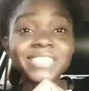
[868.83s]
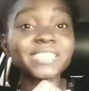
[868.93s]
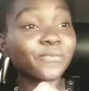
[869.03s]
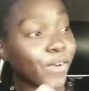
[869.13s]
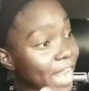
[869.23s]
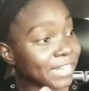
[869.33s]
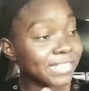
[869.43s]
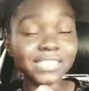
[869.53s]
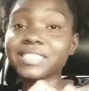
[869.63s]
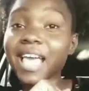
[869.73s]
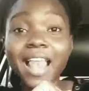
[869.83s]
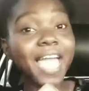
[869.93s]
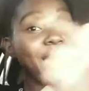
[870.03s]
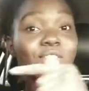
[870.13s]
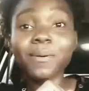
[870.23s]
friends. Tell
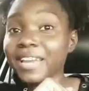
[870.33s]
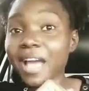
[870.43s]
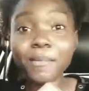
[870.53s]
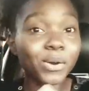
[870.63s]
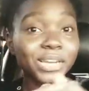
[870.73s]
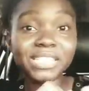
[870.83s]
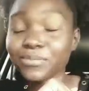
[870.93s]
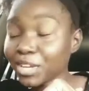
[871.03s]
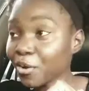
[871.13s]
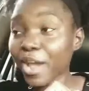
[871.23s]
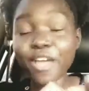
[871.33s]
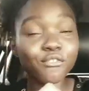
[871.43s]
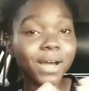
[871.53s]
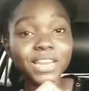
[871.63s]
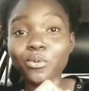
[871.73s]
everybody about this video.
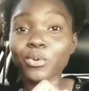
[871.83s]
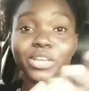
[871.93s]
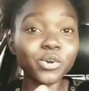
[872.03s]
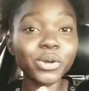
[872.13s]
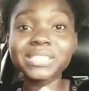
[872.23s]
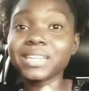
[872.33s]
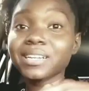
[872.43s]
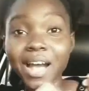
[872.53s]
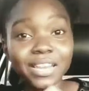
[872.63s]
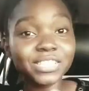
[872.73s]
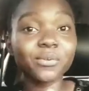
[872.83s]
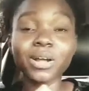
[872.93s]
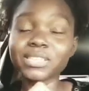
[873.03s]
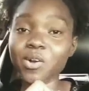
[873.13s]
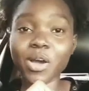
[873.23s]
Everybody who you know is in college and
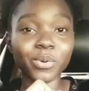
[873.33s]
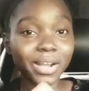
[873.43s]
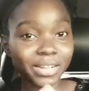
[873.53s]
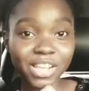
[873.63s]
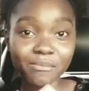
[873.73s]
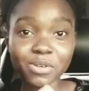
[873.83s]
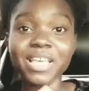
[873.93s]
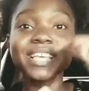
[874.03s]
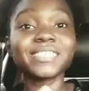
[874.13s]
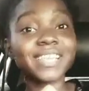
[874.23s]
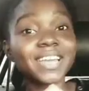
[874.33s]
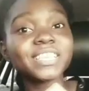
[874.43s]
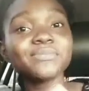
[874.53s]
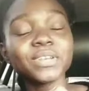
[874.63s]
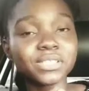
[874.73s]
wants to go and work and travel, send
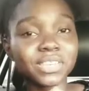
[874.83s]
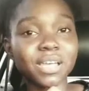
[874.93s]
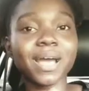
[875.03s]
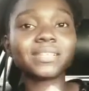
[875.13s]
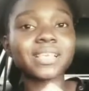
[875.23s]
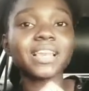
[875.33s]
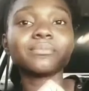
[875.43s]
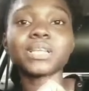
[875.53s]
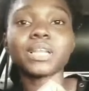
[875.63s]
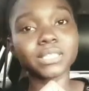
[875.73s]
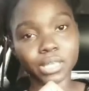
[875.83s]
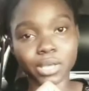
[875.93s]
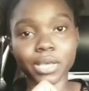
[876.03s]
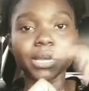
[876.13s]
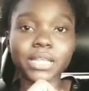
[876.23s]
this video to them and tell them, so
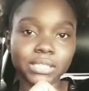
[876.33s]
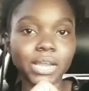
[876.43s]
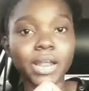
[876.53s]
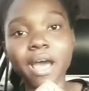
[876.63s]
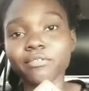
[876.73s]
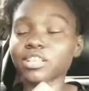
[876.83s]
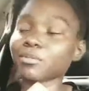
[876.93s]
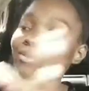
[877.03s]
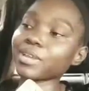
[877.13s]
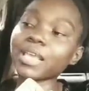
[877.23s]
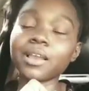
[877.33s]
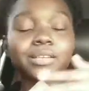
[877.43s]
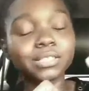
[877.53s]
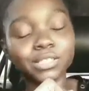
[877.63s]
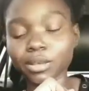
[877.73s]
listen, this girl have some
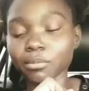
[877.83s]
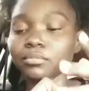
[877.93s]
real, some